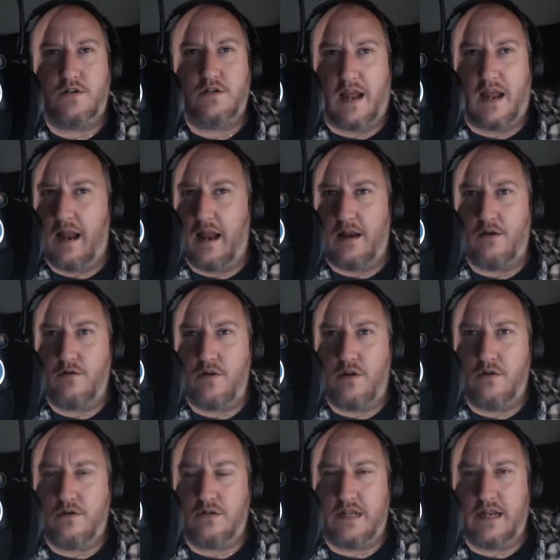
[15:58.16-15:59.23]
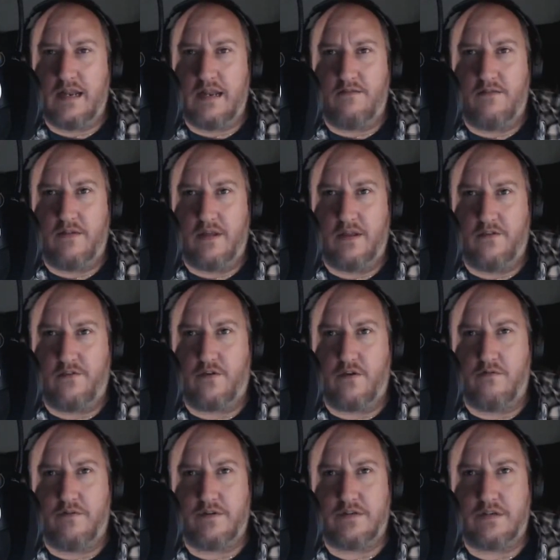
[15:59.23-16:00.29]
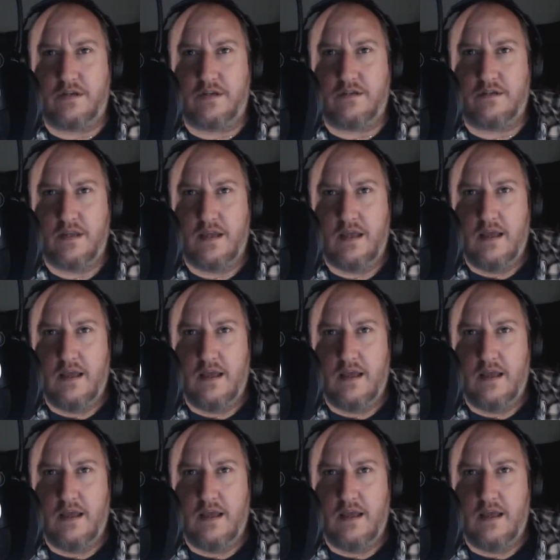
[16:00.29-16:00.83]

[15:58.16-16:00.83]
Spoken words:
I don't use any of his services,